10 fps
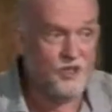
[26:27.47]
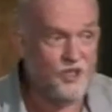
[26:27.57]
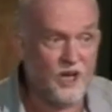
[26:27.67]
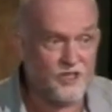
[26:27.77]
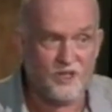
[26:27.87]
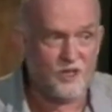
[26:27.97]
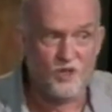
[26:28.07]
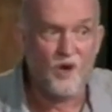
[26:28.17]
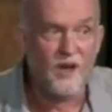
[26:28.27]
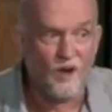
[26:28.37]
just the
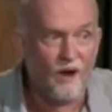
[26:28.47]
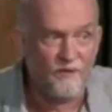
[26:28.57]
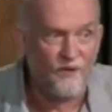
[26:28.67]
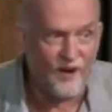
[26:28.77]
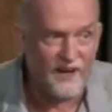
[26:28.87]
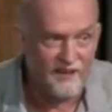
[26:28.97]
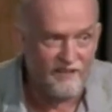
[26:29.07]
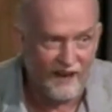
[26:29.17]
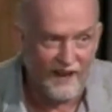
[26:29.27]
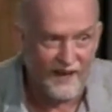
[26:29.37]
drink offering
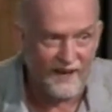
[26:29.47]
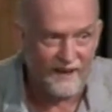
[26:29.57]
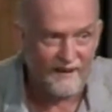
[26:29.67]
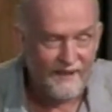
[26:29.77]
day.